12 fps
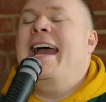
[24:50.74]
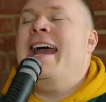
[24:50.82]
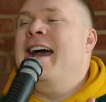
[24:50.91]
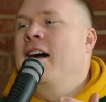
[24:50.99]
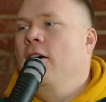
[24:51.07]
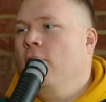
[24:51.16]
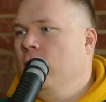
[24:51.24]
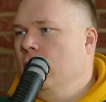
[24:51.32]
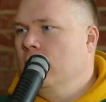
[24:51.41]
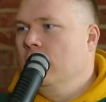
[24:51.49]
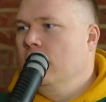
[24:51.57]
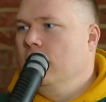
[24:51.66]

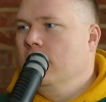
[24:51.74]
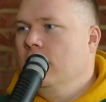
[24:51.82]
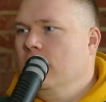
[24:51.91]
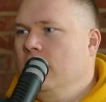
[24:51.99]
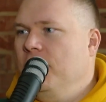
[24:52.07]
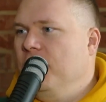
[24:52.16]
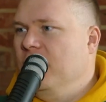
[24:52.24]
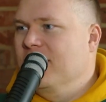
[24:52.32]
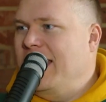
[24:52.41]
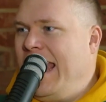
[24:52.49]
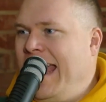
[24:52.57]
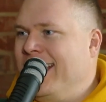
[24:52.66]
Now, you
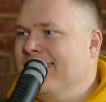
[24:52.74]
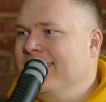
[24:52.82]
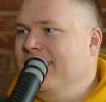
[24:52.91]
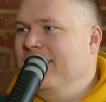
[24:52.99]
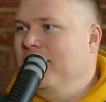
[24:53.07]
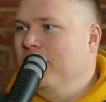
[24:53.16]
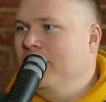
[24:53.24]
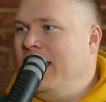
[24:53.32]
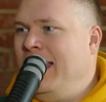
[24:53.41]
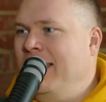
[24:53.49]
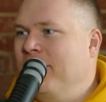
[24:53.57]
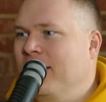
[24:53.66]
can accidentally go
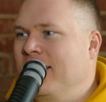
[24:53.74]
live on